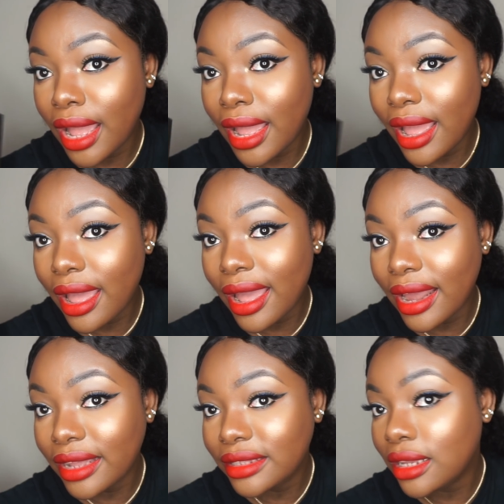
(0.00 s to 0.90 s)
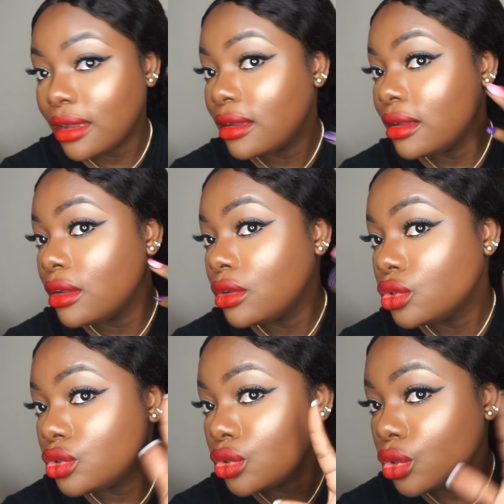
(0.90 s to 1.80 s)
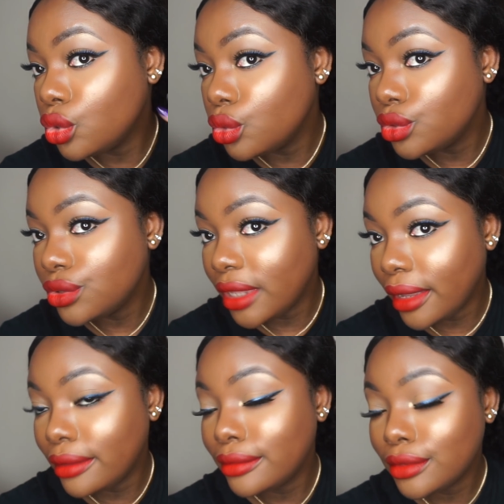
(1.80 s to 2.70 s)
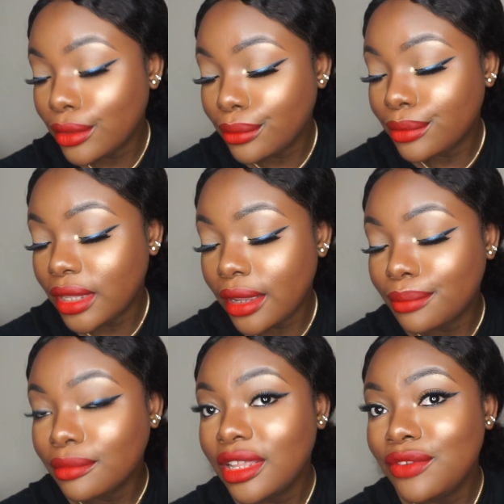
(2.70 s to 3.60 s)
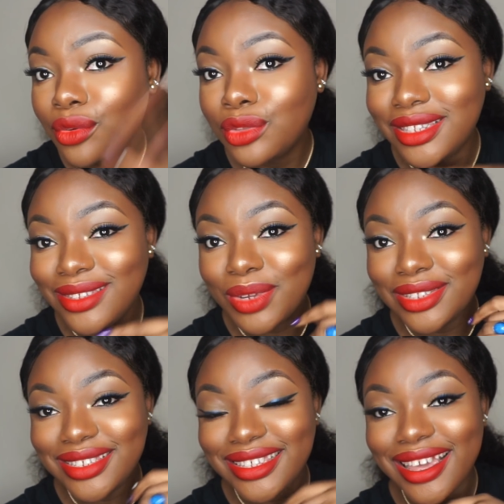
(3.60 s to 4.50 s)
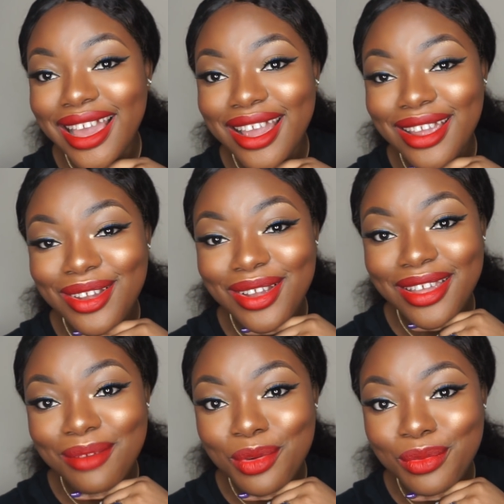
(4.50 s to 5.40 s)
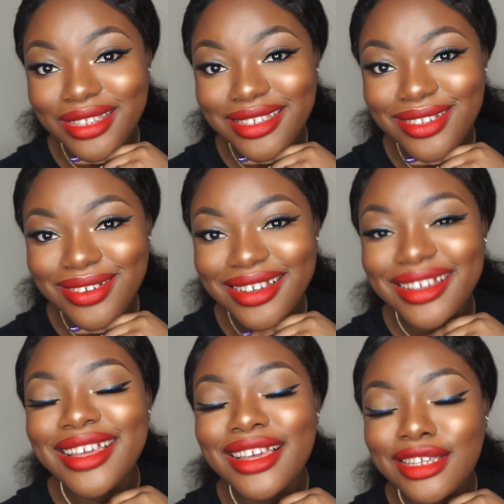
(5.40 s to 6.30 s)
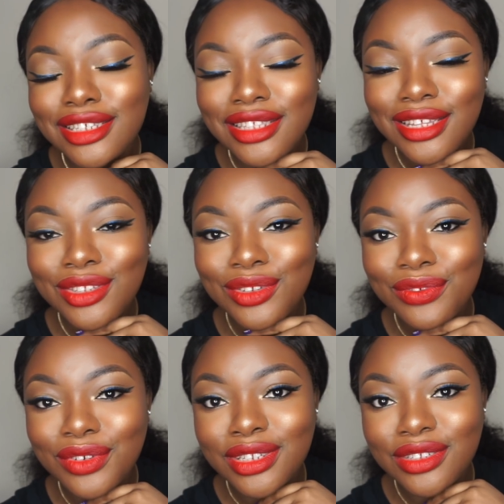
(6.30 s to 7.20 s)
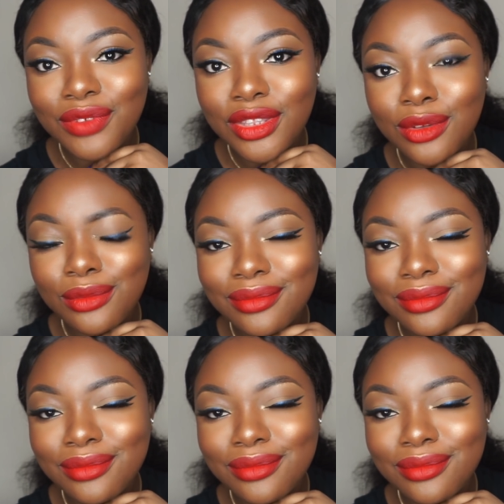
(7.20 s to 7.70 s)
highlighter to glow today. So yeah, if you want to see how I came up with this look, stay tuned for this video.